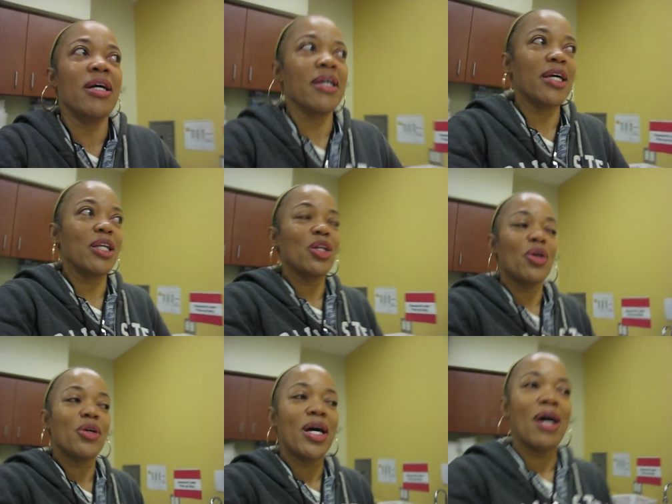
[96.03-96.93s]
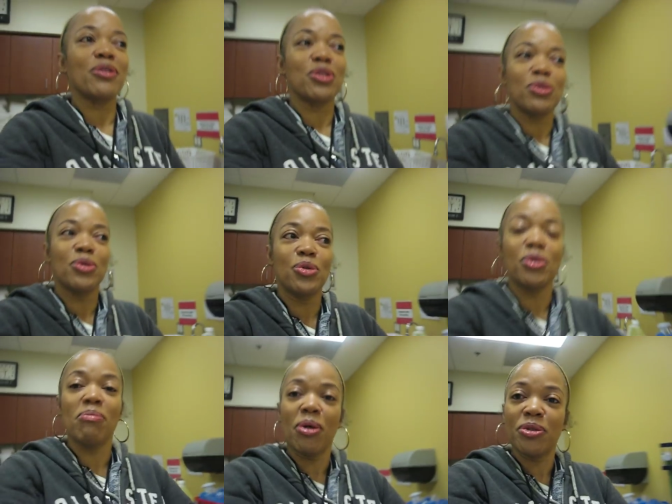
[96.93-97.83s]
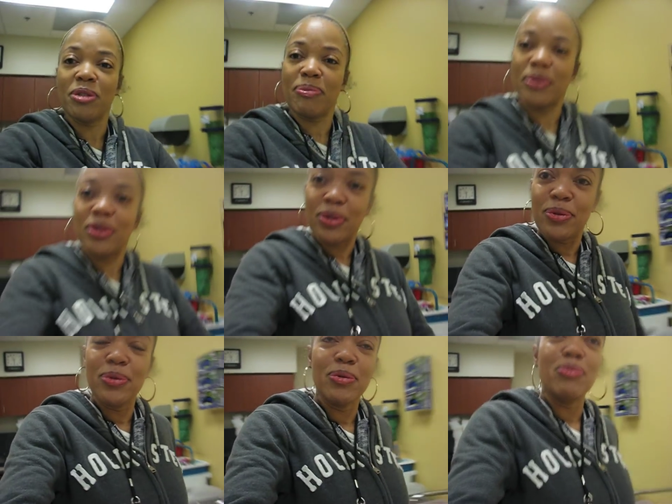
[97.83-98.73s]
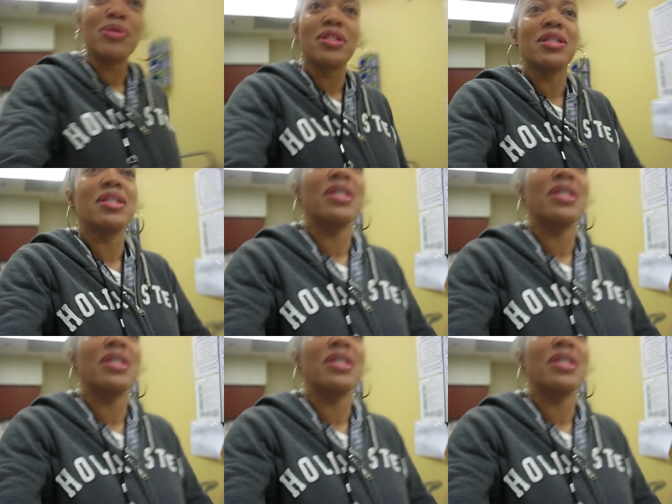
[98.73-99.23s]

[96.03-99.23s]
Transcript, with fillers: can learn how to do the multiple tubes